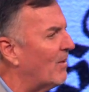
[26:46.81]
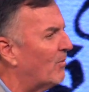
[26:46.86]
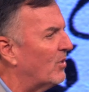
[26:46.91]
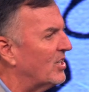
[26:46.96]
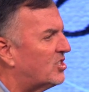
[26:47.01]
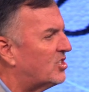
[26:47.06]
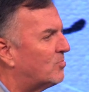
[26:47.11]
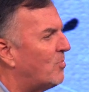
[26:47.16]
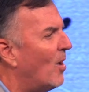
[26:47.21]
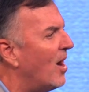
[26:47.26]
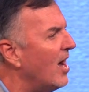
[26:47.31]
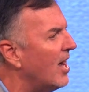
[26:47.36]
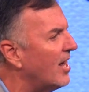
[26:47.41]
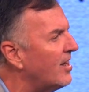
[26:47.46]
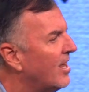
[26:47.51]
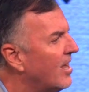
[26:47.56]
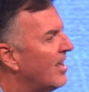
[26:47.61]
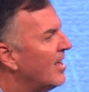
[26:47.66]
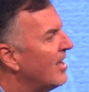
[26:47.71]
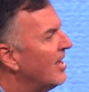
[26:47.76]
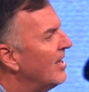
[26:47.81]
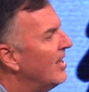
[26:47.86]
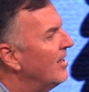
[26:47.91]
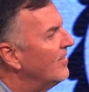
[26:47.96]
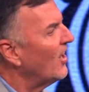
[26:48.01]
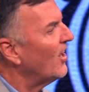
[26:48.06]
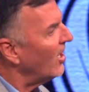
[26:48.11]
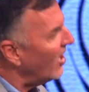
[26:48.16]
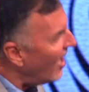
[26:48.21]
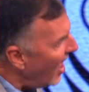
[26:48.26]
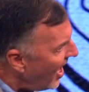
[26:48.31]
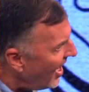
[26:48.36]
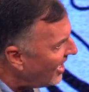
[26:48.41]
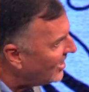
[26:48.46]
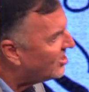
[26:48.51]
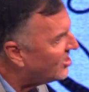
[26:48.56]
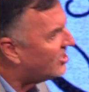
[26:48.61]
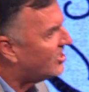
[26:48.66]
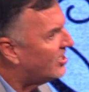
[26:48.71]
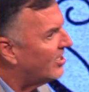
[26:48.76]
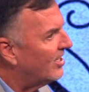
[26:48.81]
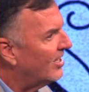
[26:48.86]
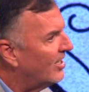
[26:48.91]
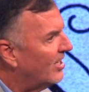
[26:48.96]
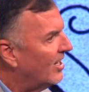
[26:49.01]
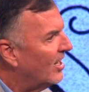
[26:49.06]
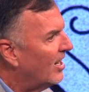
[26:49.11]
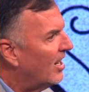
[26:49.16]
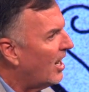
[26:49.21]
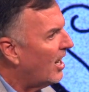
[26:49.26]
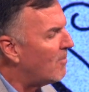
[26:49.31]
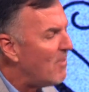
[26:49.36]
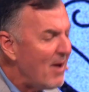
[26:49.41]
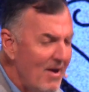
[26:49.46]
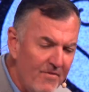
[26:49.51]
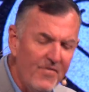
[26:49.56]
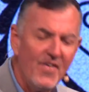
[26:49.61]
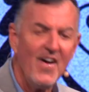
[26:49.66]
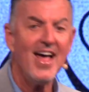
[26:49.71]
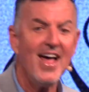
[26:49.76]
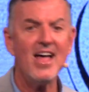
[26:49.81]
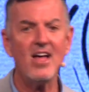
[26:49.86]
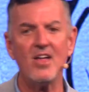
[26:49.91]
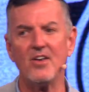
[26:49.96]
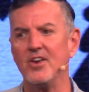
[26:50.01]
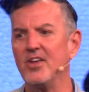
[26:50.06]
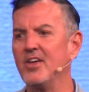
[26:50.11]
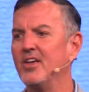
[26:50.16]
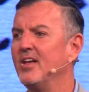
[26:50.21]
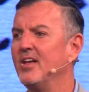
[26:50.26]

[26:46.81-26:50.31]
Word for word: respond, the lost are being found,